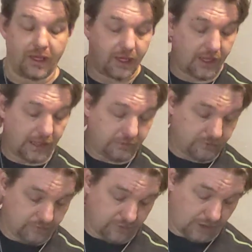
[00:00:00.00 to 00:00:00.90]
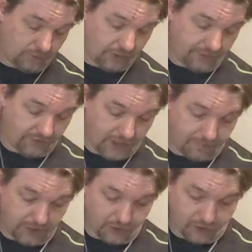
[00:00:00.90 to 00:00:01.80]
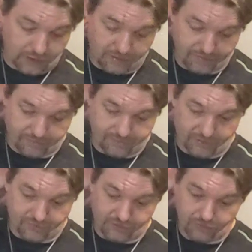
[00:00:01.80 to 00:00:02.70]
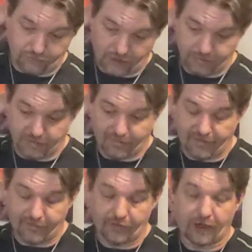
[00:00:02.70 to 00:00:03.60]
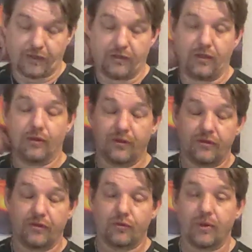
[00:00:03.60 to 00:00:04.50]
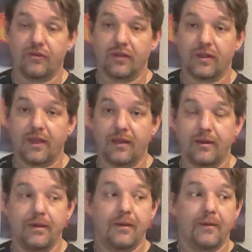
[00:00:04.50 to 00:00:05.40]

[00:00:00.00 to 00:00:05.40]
It has not really ever got me hurt. Very few times have I ever had to deal with a situation like that.